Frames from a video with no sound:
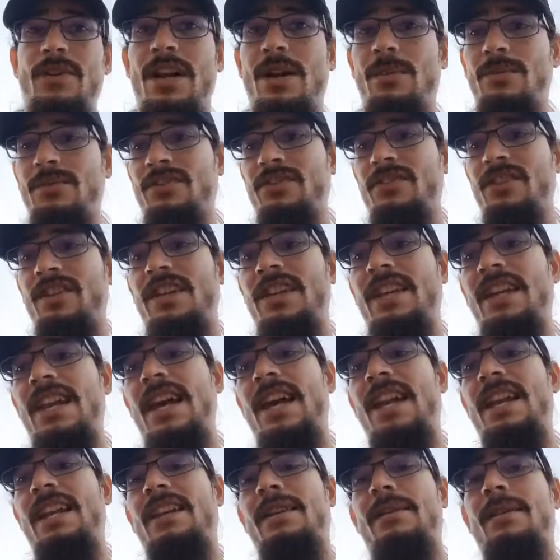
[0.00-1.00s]
when I was
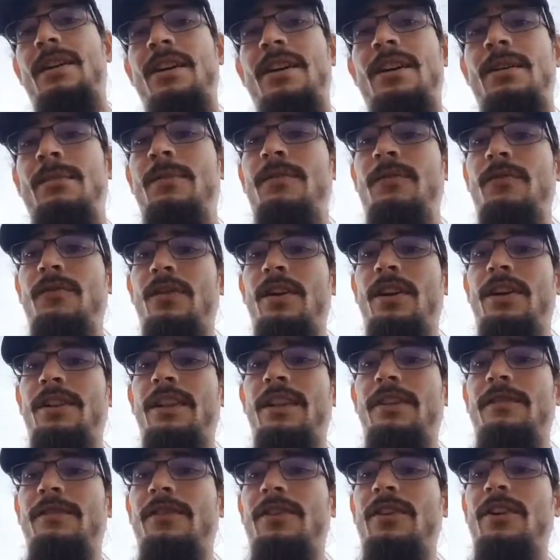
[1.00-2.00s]
looking at it uh, before I
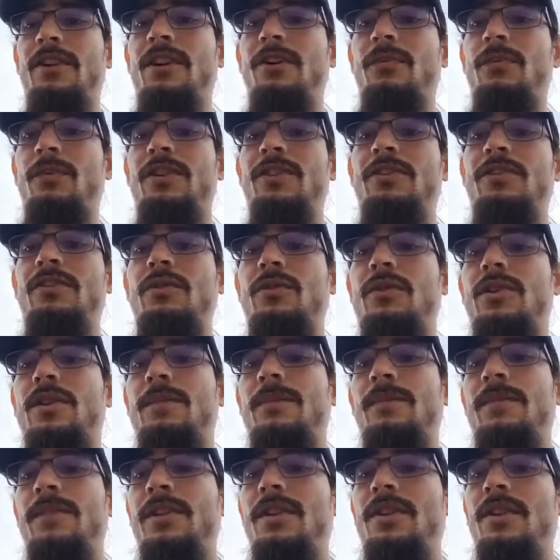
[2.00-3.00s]
left for the hardware
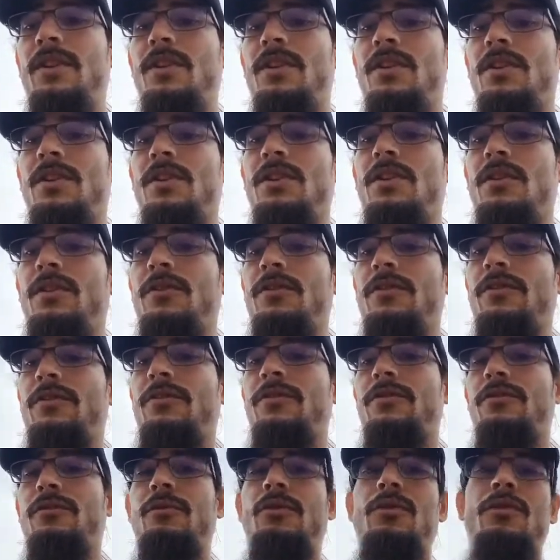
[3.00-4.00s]
store,
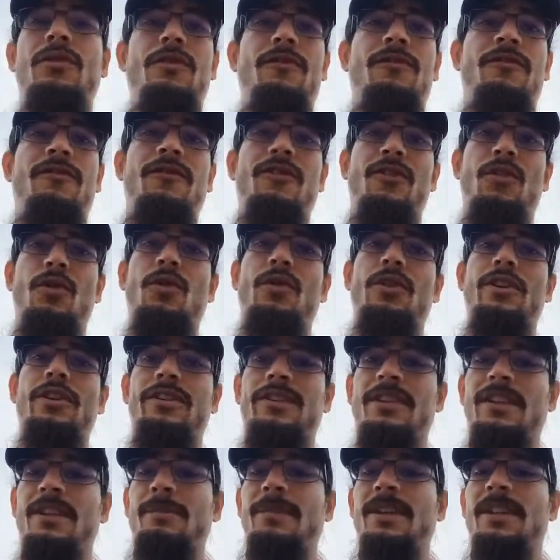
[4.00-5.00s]
through the floor
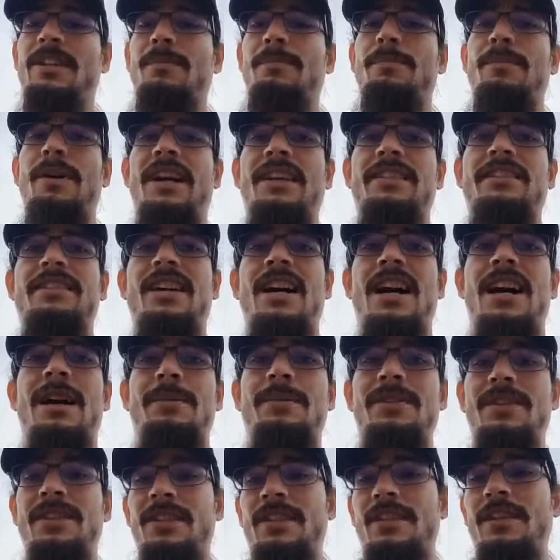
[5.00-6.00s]
is going to be the best
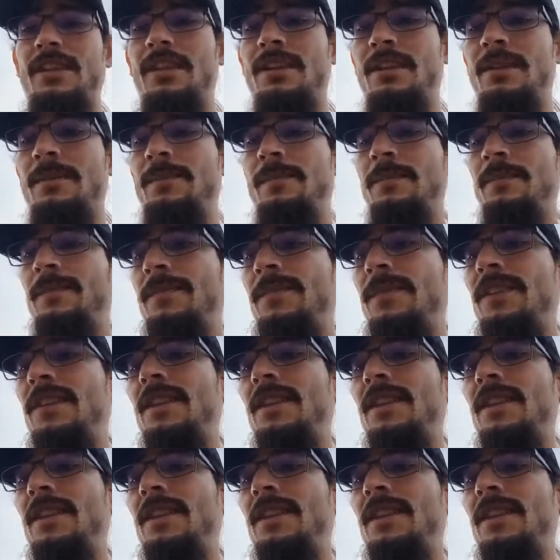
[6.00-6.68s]
option. Um,